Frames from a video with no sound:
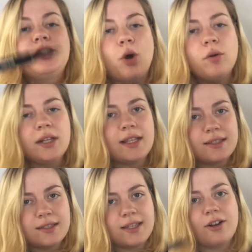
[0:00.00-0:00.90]
don't
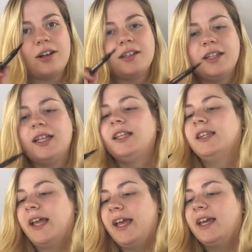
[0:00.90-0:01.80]
necessarily
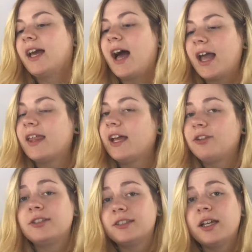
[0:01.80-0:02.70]
like
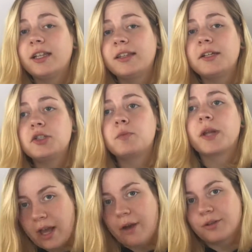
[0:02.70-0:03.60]
eyeliners like this,
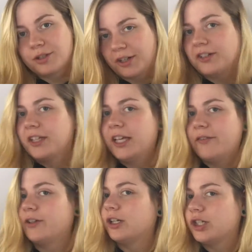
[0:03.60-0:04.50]
but I will certainly
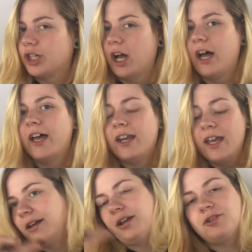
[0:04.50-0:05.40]
give it a shot.
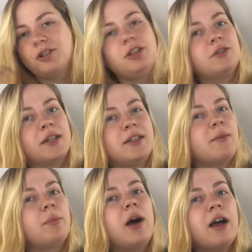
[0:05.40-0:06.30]
I usually use a
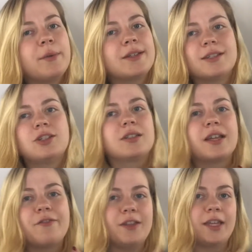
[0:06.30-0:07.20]
dip pot because it's just
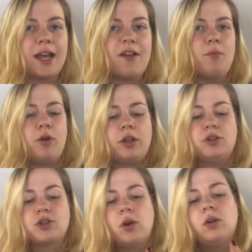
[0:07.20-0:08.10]
I feel like I have more
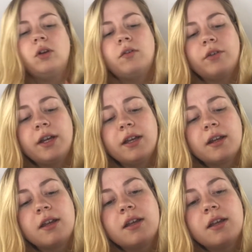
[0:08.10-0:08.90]
control over it.